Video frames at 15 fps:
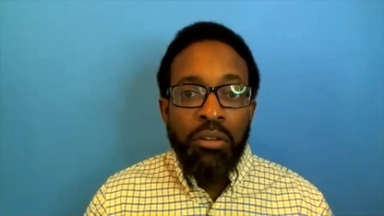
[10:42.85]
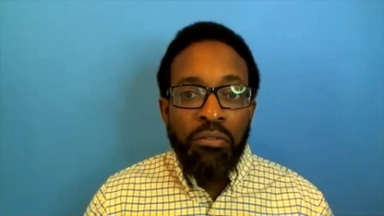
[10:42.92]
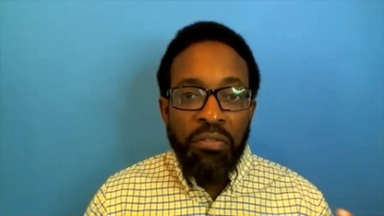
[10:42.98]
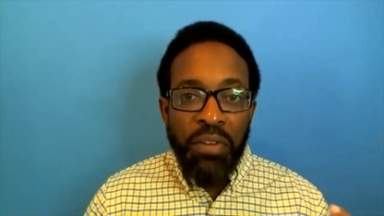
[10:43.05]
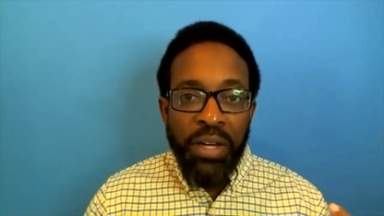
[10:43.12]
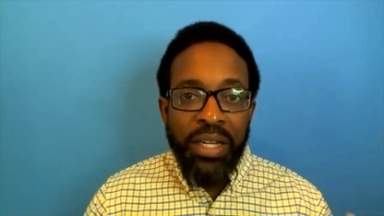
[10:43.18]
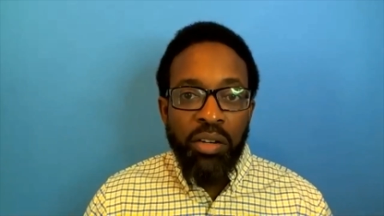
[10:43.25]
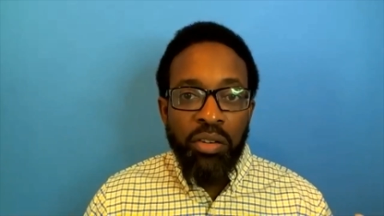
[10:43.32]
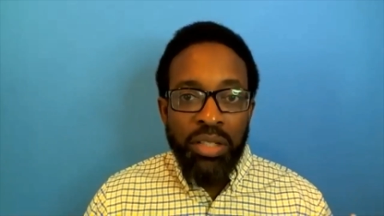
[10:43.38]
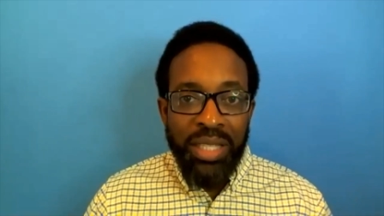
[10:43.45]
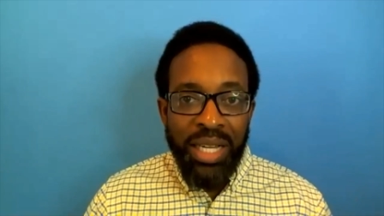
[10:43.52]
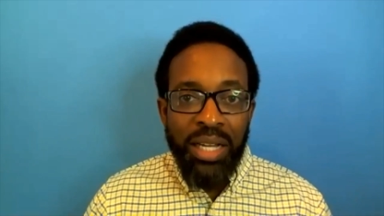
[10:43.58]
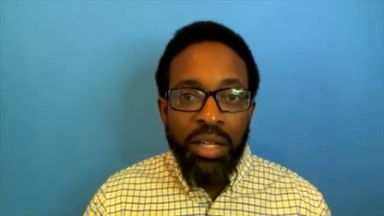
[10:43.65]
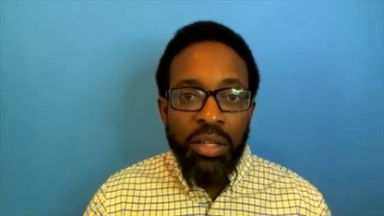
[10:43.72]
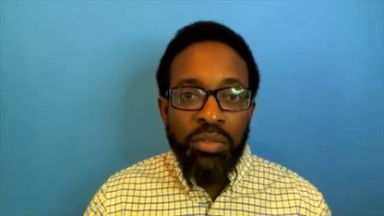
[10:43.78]
find
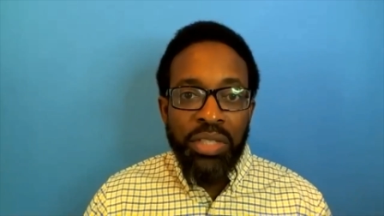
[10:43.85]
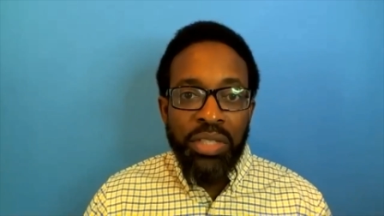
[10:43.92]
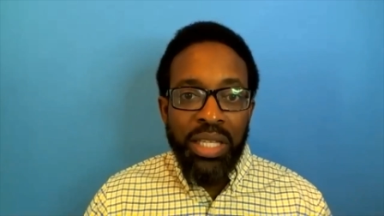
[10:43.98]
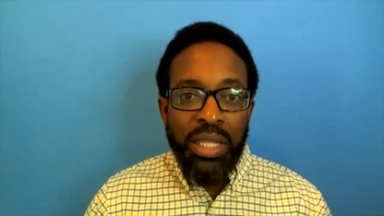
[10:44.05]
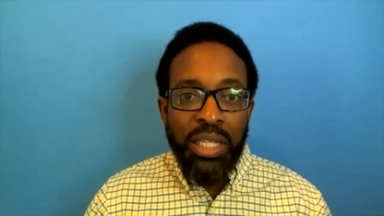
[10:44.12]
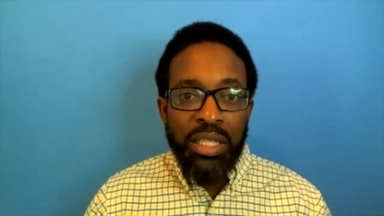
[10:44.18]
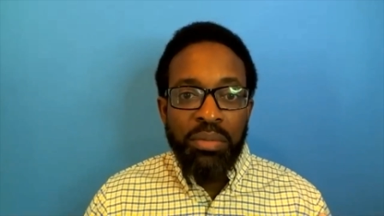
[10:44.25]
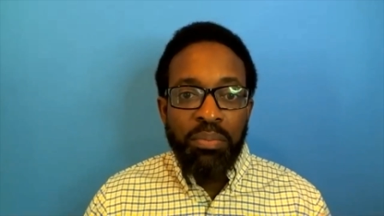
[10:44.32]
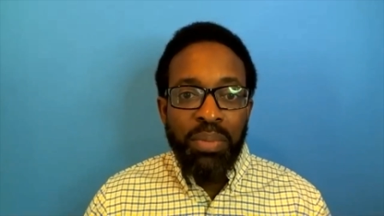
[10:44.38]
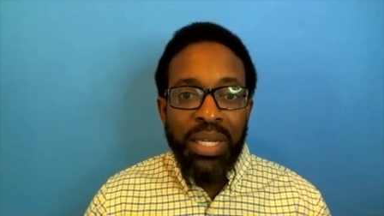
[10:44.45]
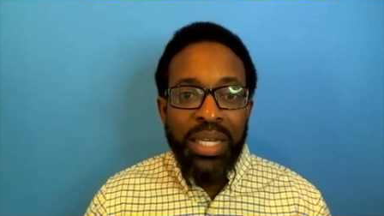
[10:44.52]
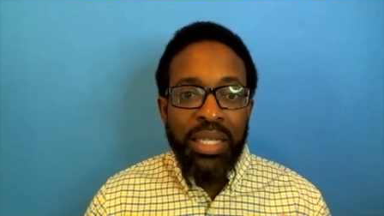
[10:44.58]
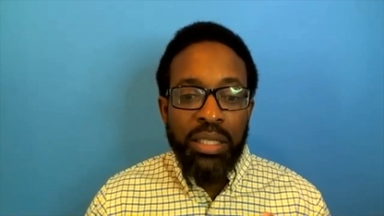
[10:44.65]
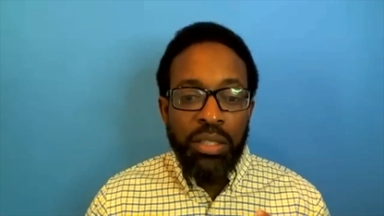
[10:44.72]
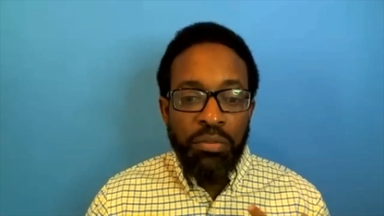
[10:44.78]
ourselves in this
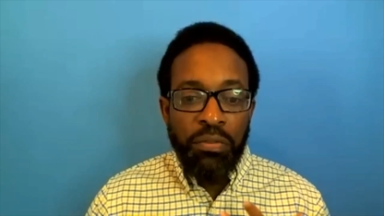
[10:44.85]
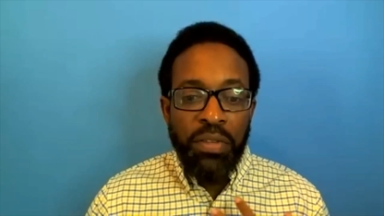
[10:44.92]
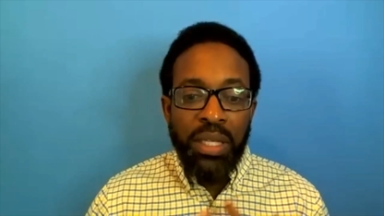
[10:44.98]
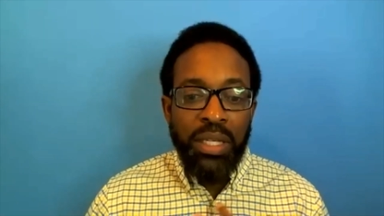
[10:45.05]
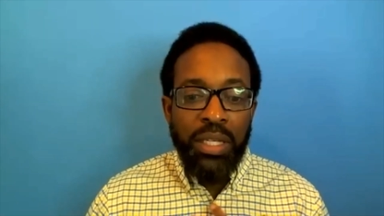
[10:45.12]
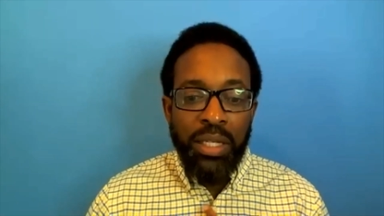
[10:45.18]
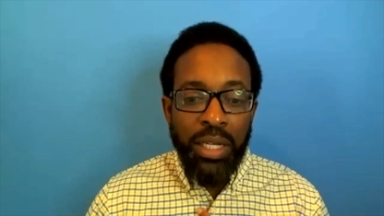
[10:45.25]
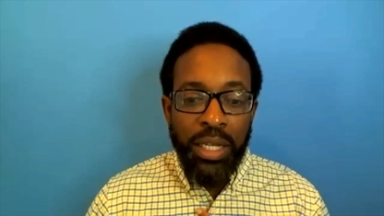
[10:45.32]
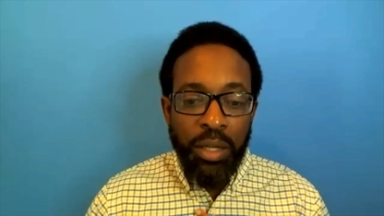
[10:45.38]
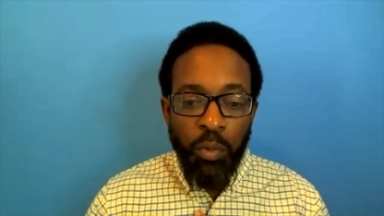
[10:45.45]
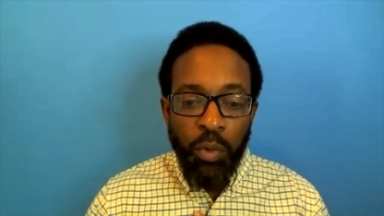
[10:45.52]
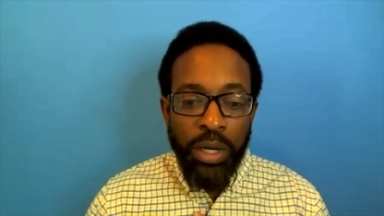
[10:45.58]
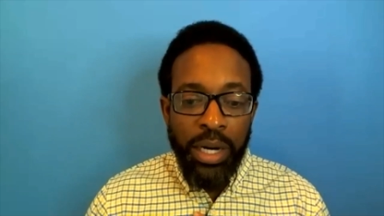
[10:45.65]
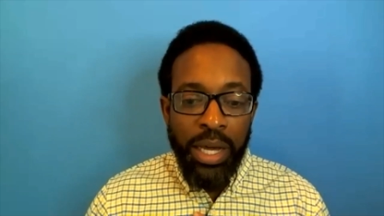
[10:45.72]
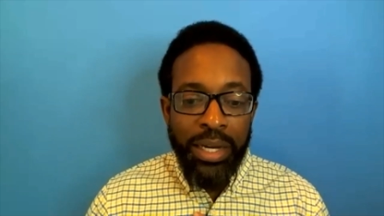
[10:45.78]
place of feeling like
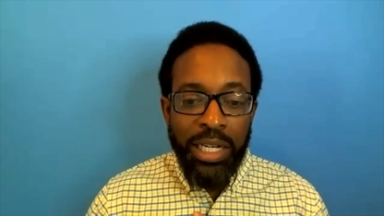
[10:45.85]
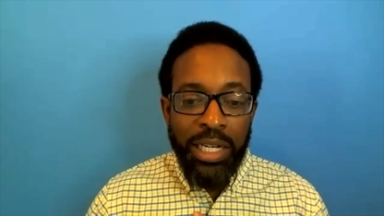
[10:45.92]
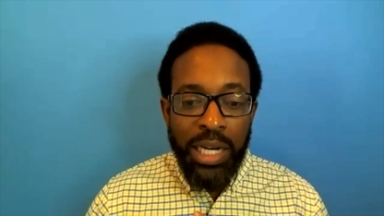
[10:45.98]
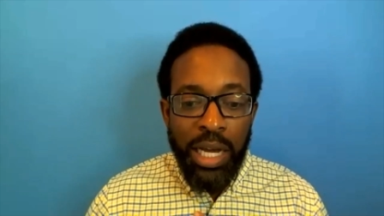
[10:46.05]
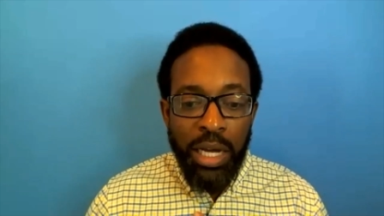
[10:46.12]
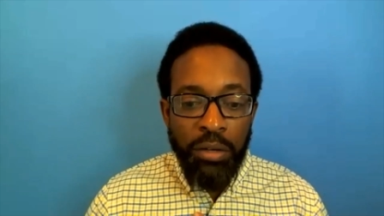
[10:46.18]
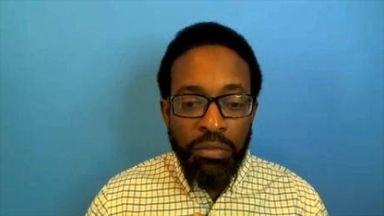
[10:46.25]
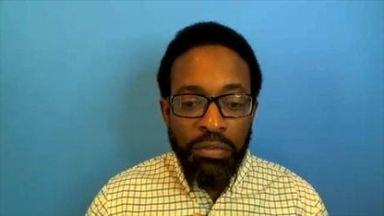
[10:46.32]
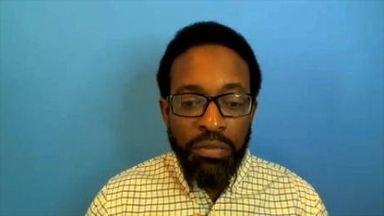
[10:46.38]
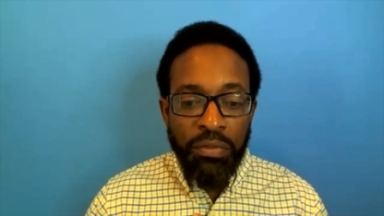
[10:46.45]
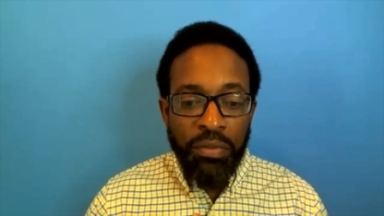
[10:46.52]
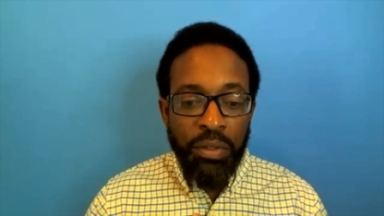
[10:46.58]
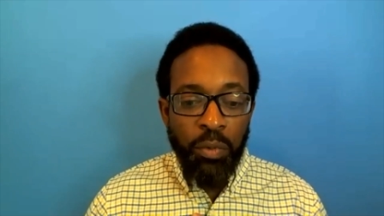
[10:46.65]
we're not enough,